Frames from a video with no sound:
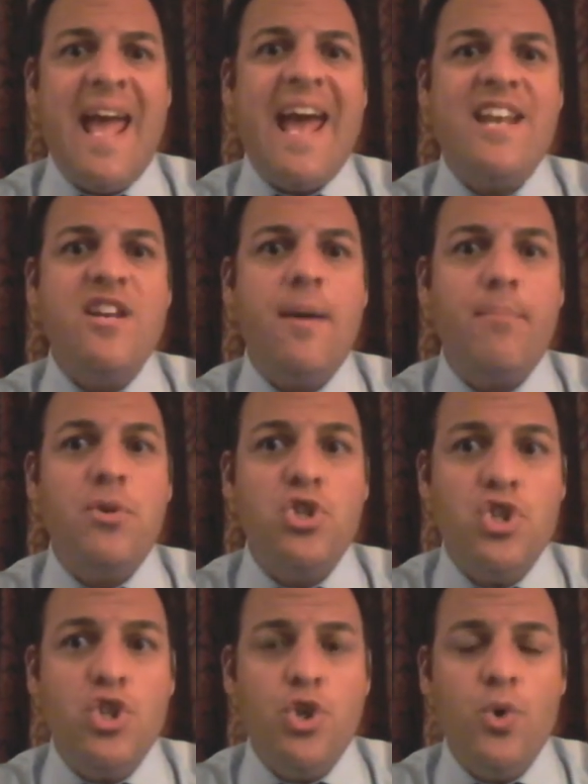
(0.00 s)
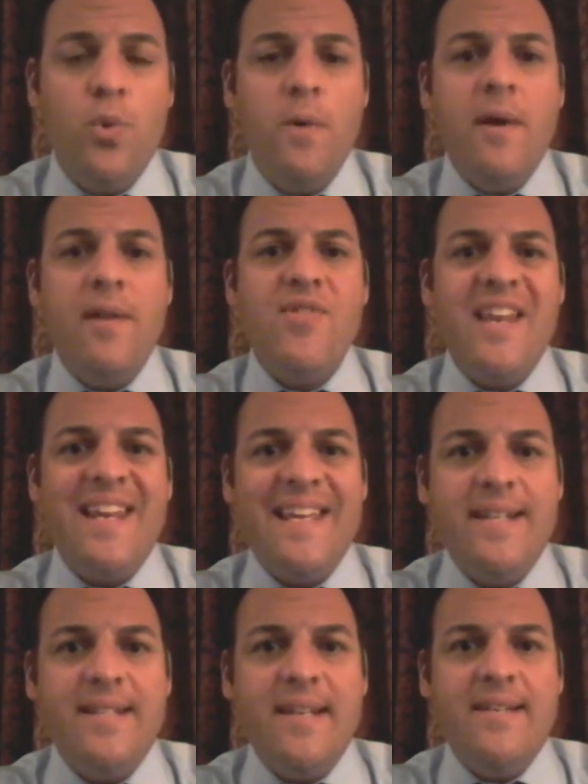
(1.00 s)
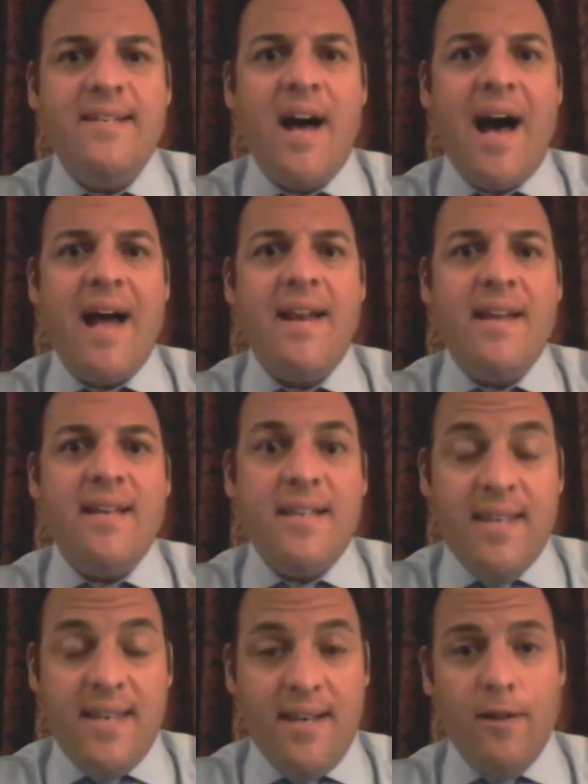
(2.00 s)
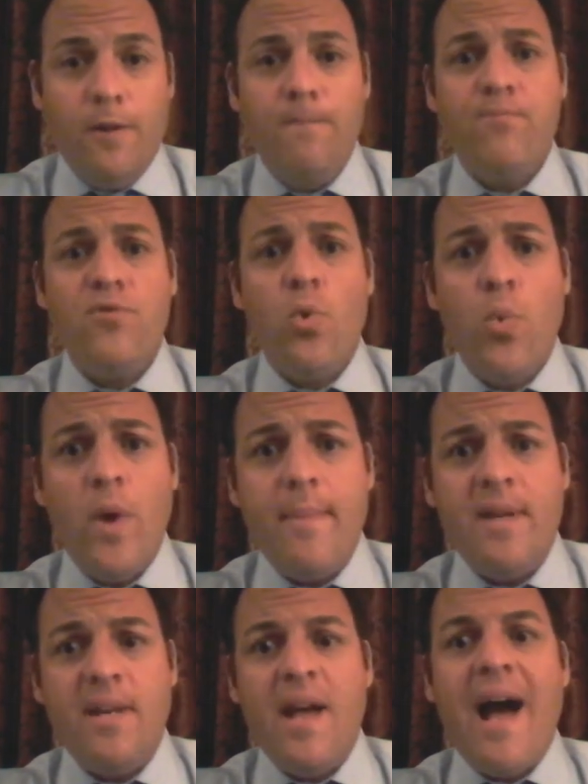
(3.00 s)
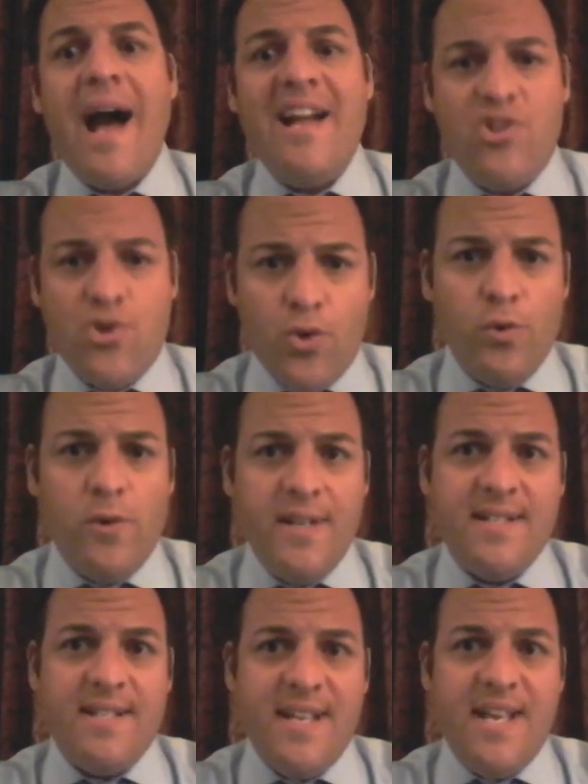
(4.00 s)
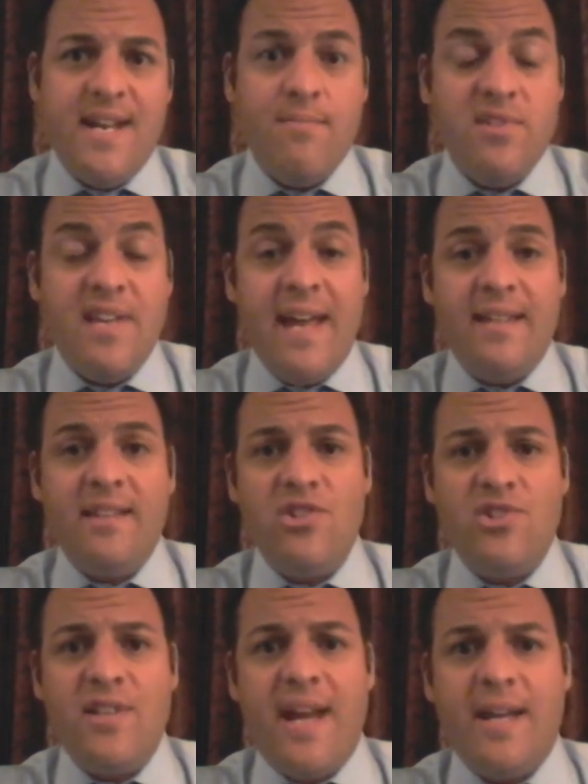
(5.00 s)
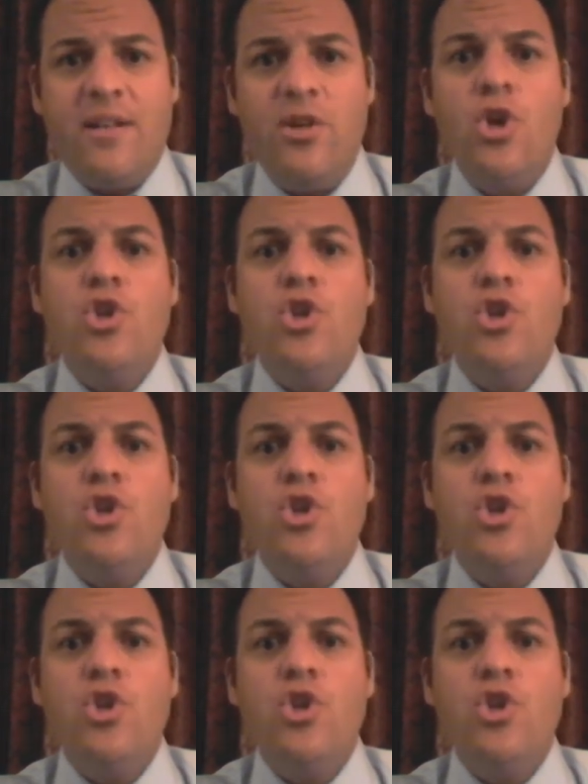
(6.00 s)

And number two, that he did not kill women. I truly see him taking the stand